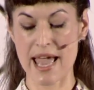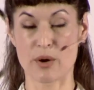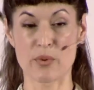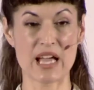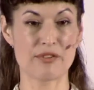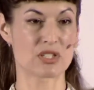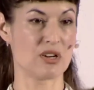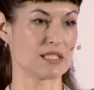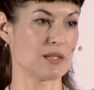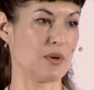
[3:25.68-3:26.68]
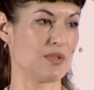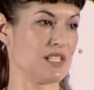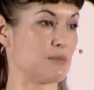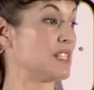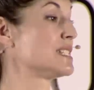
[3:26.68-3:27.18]
And we have talked about
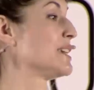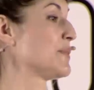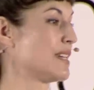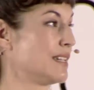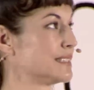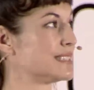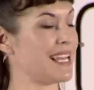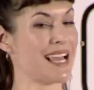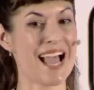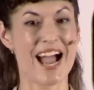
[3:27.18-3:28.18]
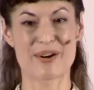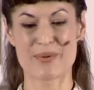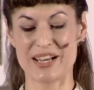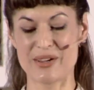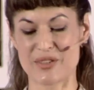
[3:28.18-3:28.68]
these materials
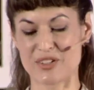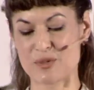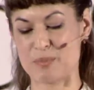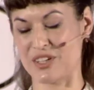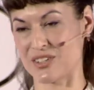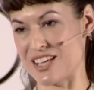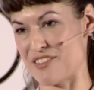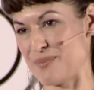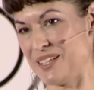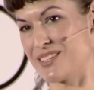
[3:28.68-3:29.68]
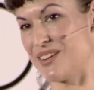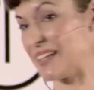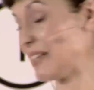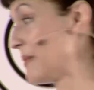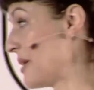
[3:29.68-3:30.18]
already. Other speakers have been
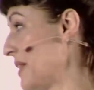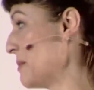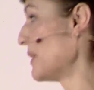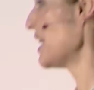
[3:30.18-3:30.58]
talking about them.